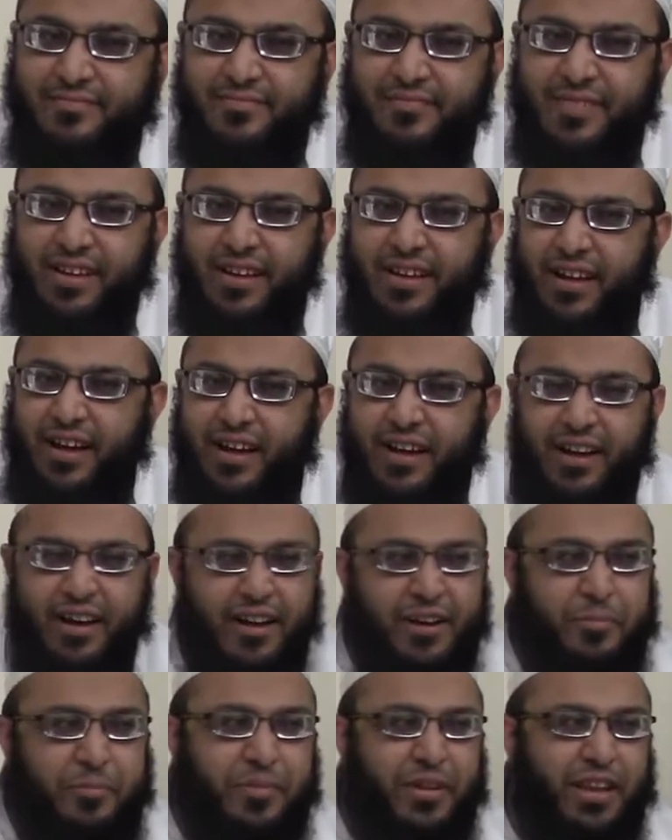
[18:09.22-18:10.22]

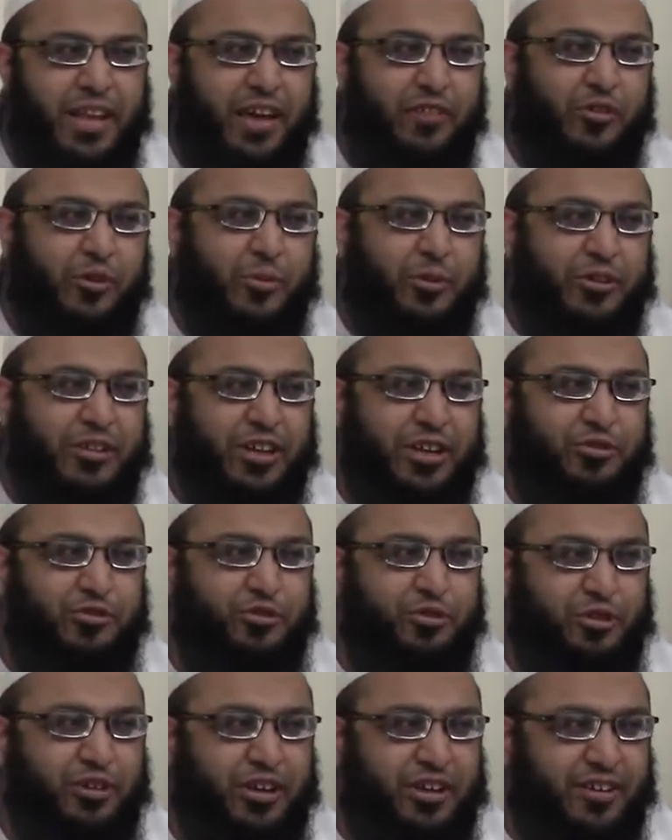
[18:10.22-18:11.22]
Unbelievable things
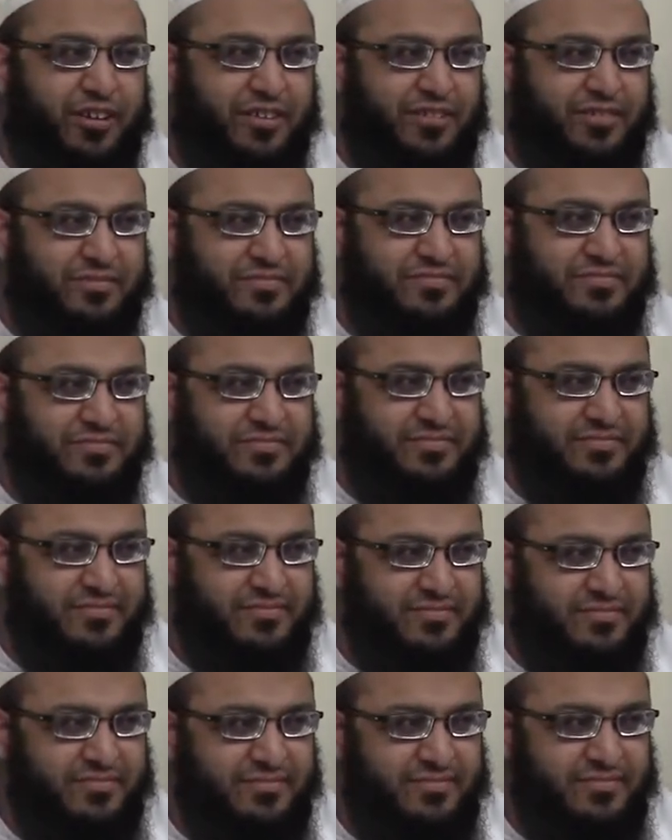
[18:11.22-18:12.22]
you'll hear.
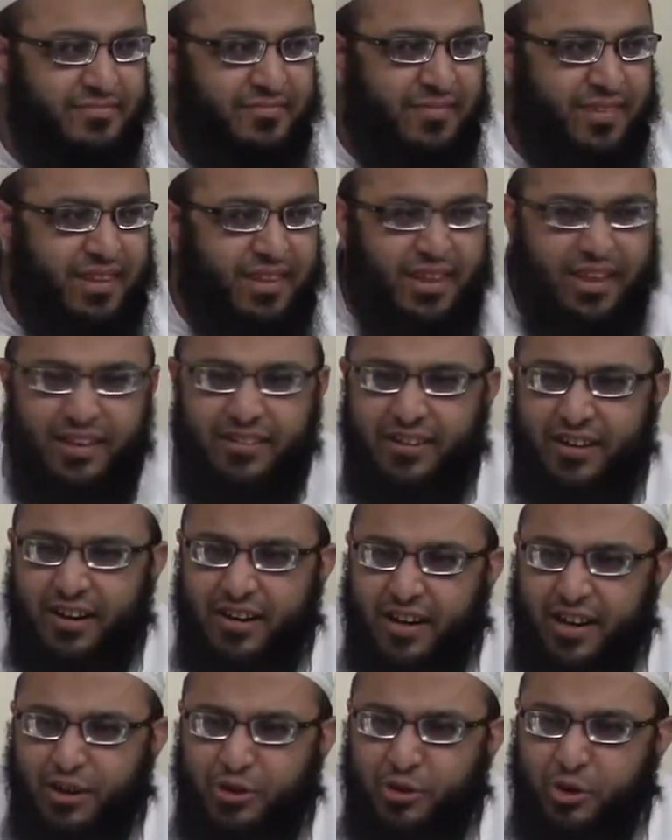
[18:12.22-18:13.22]
Things that are
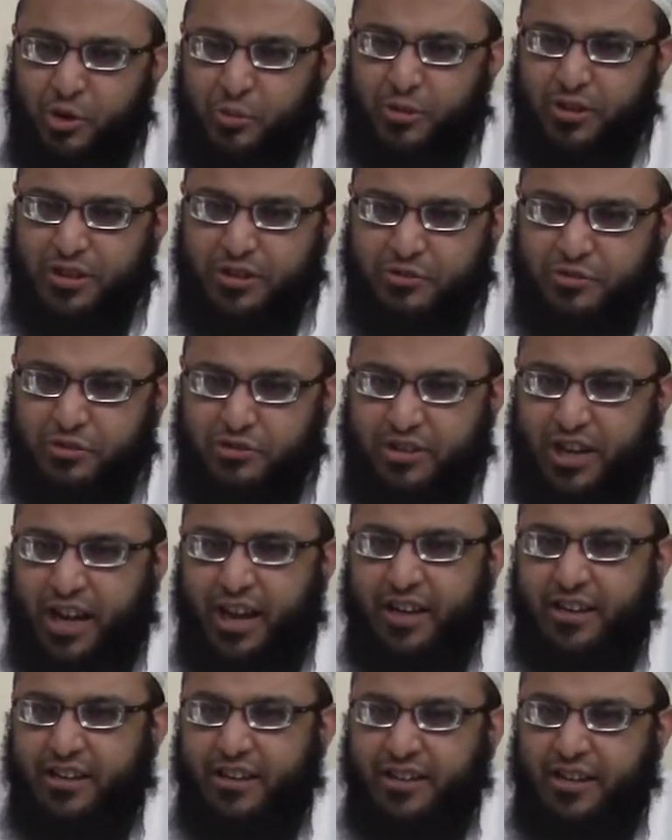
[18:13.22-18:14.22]
not normal in
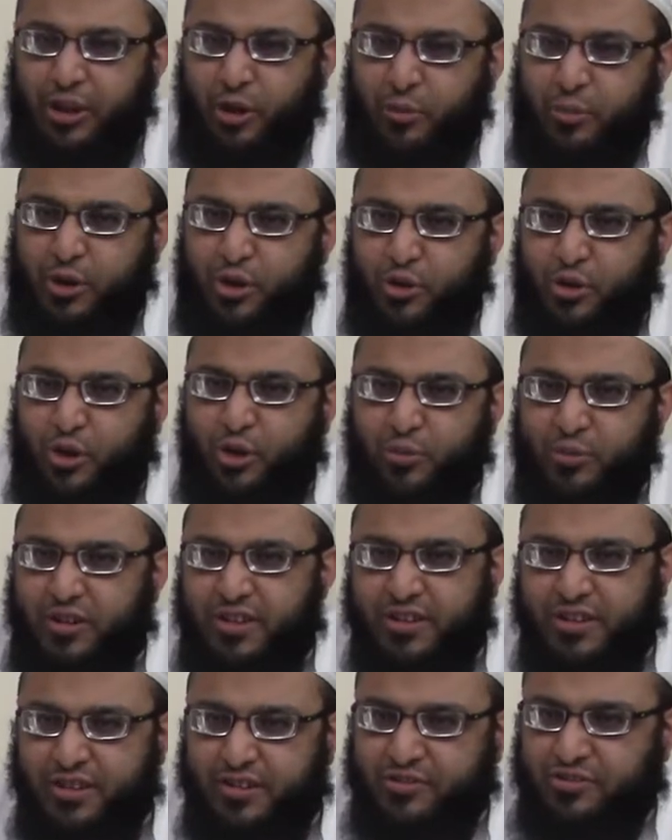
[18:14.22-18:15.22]
society, they'll be normal
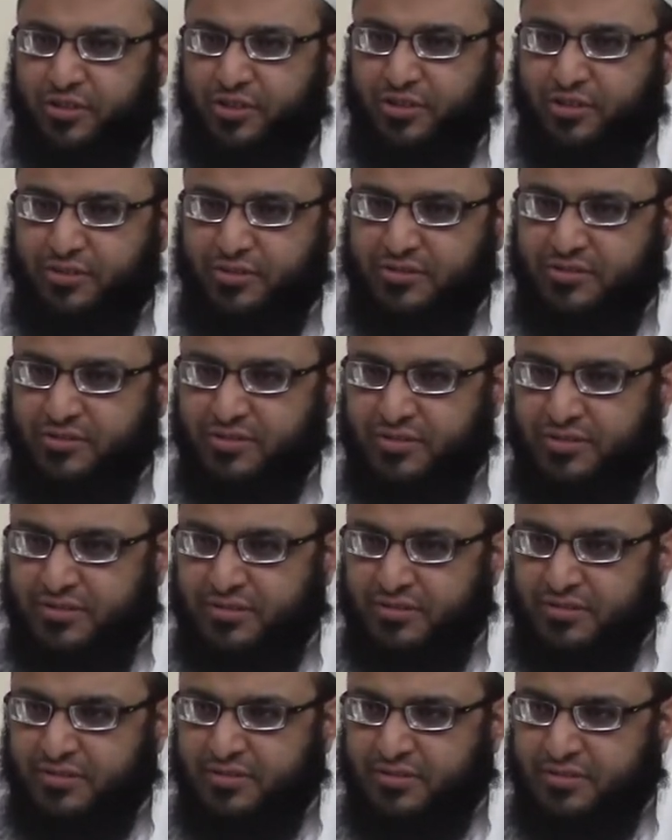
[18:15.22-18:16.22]
in their circles.
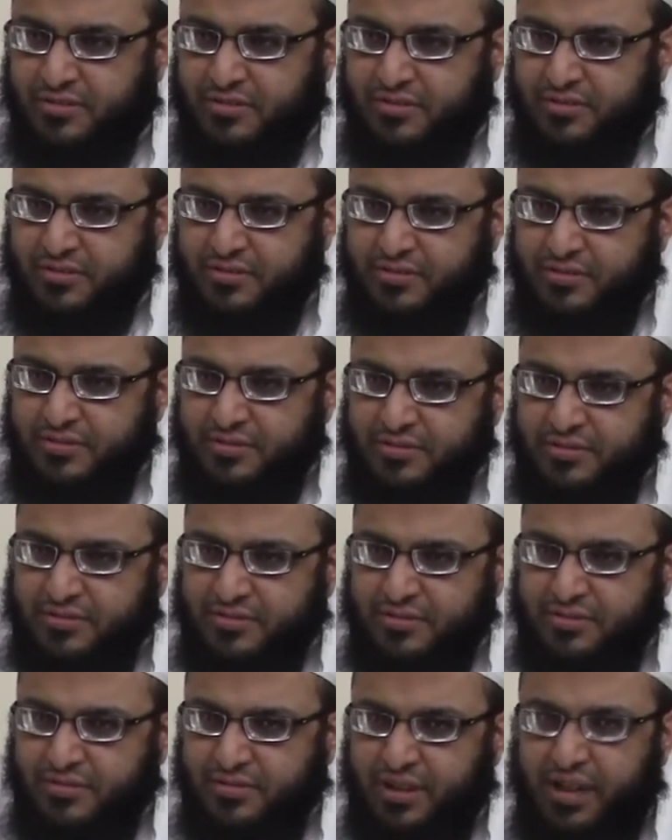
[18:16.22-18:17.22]

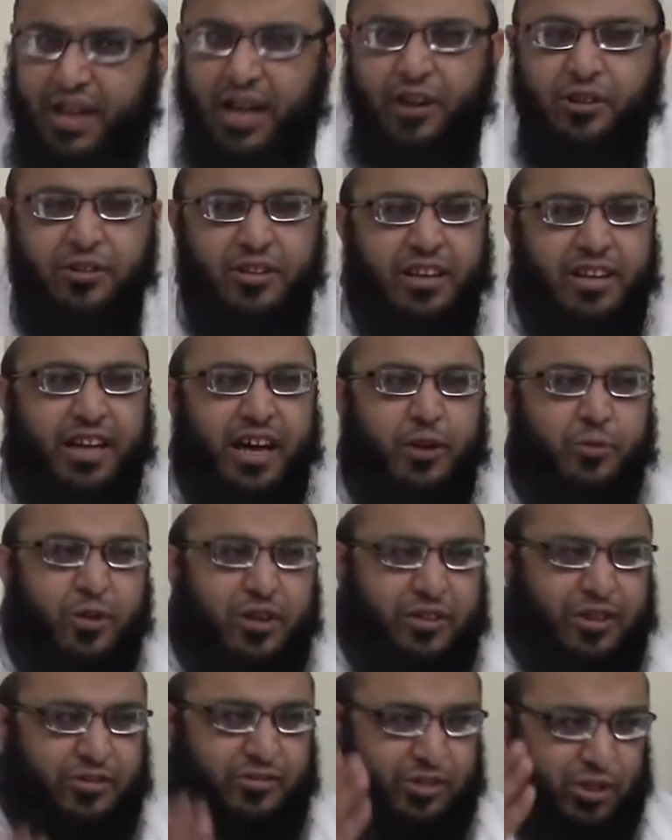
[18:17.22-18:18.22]
And not only
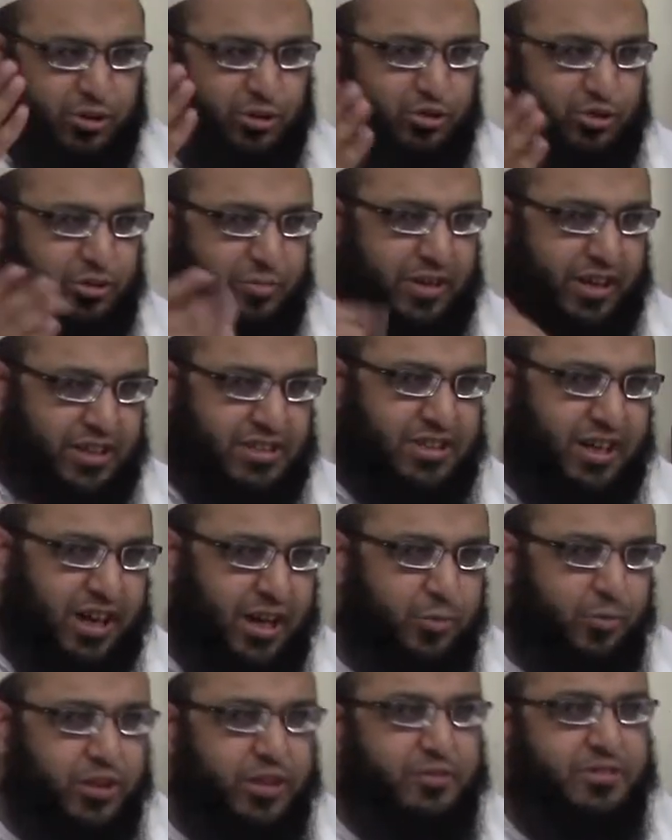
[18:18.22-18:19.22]
that, yes, there used to be a
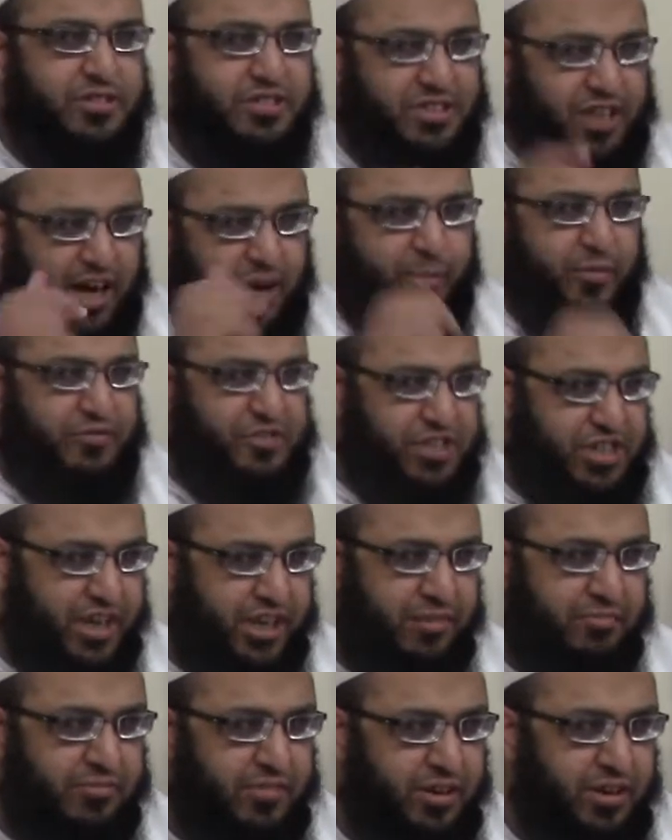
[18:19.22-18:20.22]
time where there was a time of
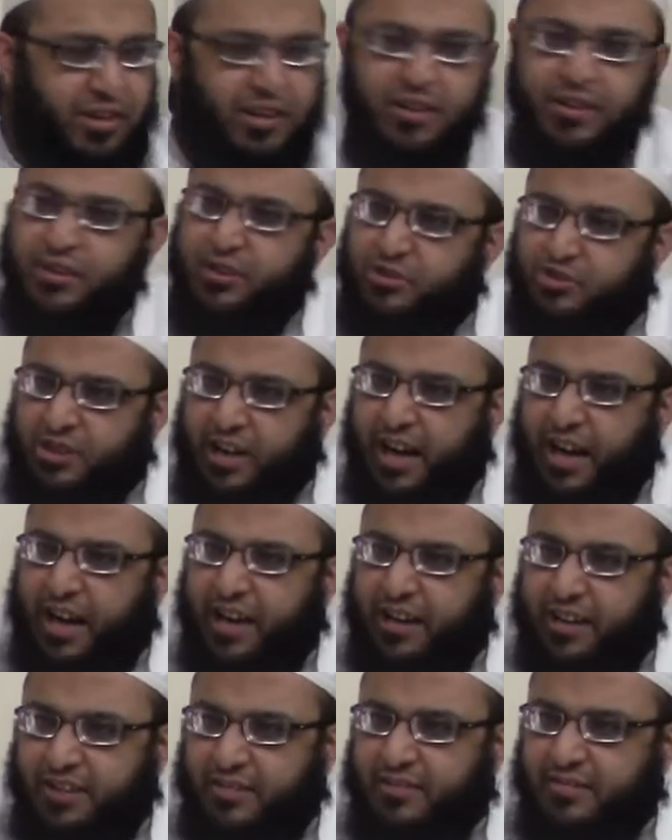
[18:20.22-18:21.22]
shame. They used to
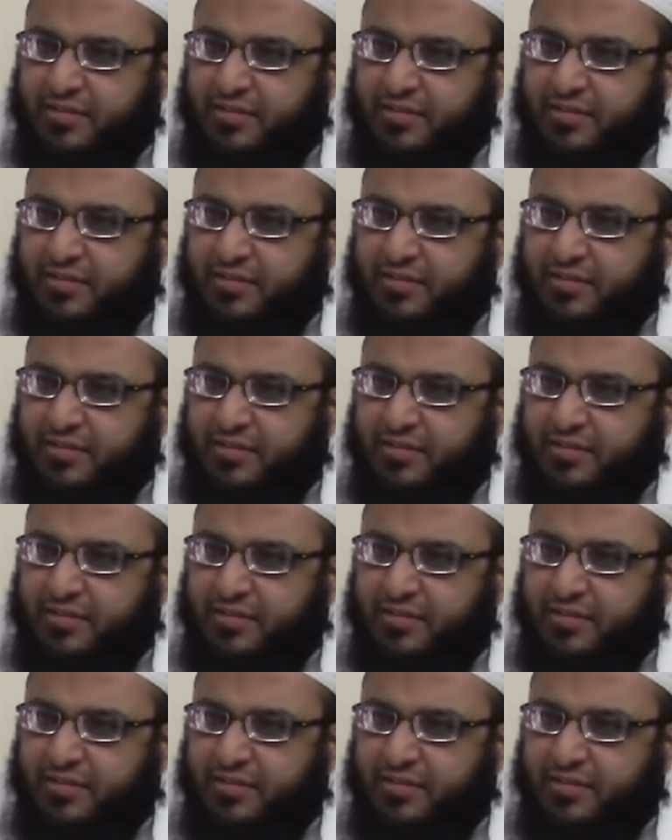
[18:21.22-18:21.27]
hide it.